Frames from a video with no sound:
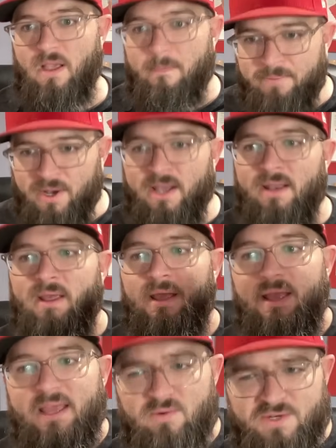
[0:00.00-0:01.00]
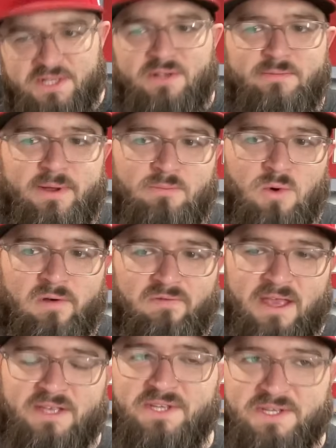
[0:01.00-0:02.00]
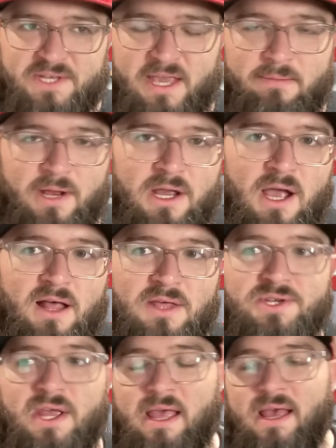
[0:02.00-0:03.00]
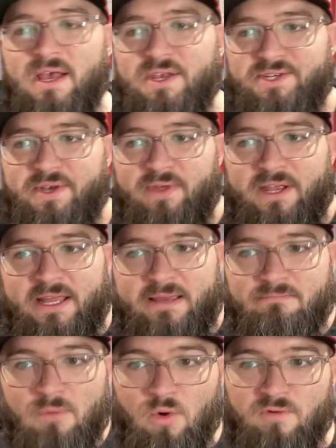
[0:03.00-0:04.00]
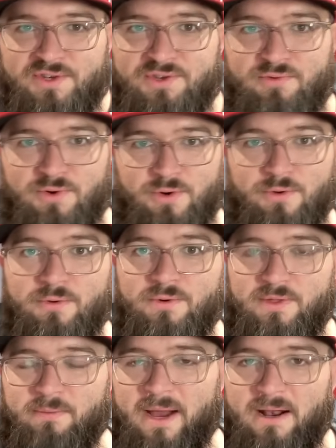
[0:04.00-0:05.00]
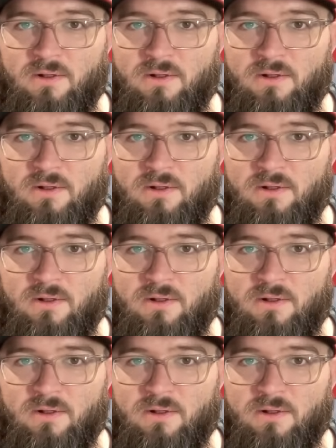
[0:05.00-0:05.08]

But he was a little bit more advanced because he came out of college. So then he moves through the minor